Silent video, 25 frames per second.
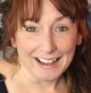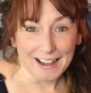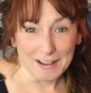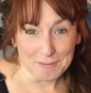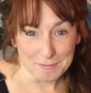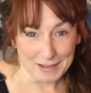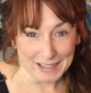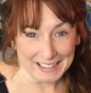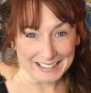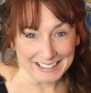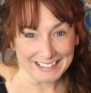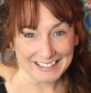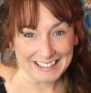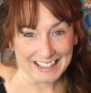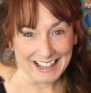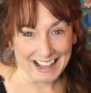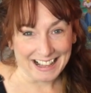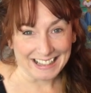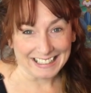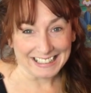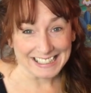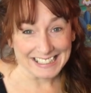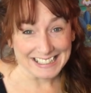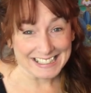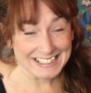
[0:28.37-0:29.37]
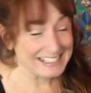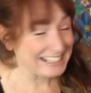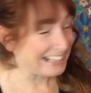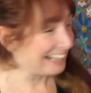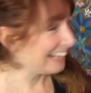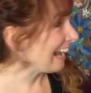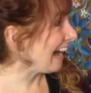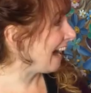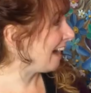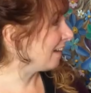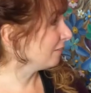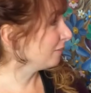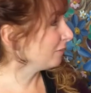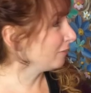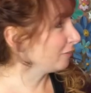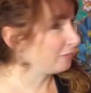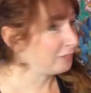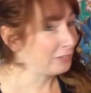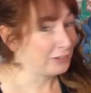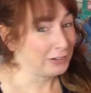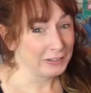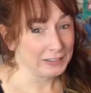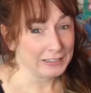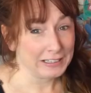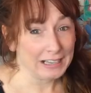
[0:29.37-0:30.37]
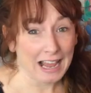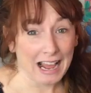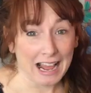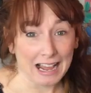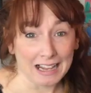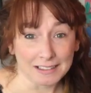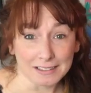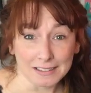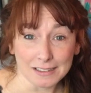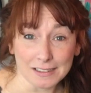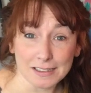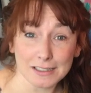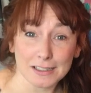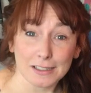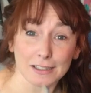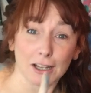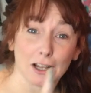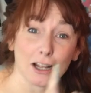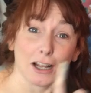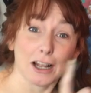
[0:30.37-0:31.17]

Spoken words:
I make that easy and fun, and